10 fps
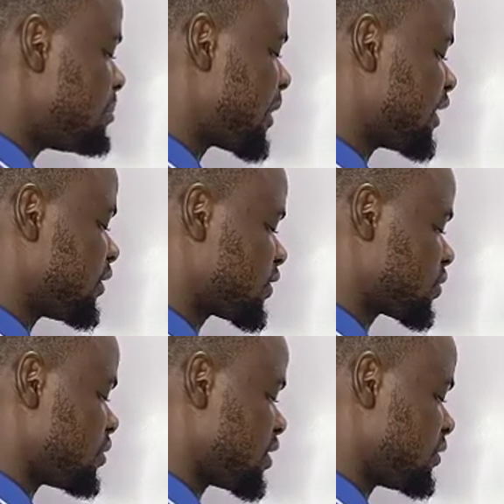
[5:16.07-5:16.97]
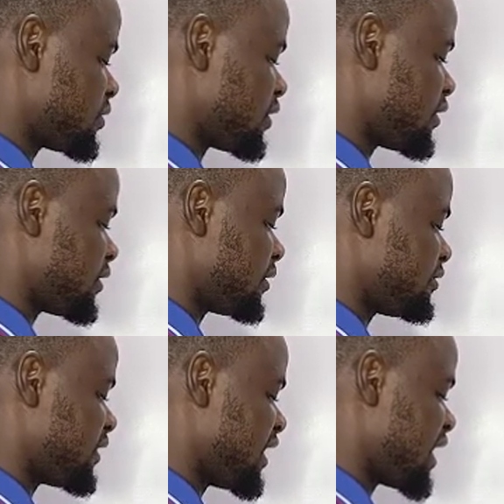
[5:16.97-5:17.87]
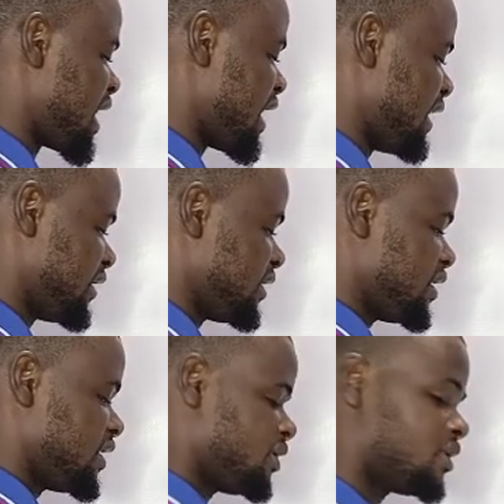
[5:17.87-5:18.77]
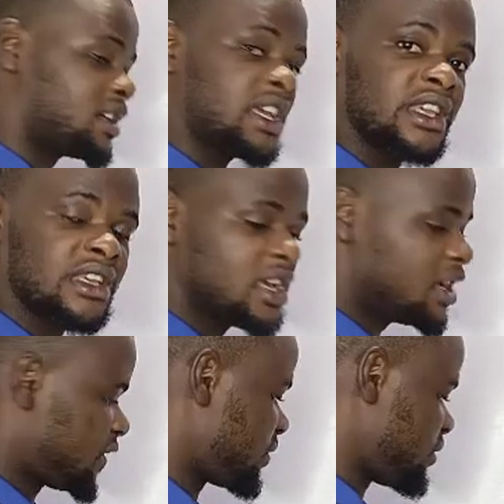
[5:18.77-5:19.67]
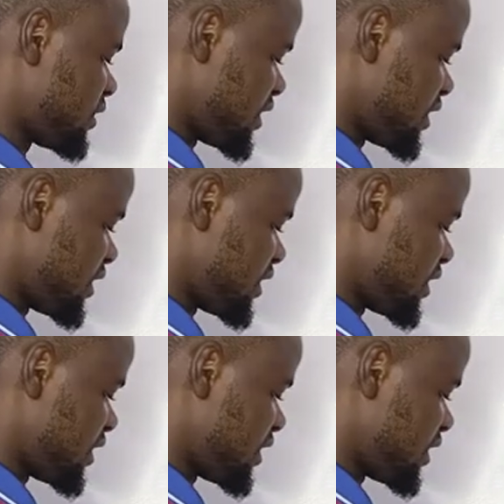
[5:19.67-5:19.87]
minus square root of 9. Okay, so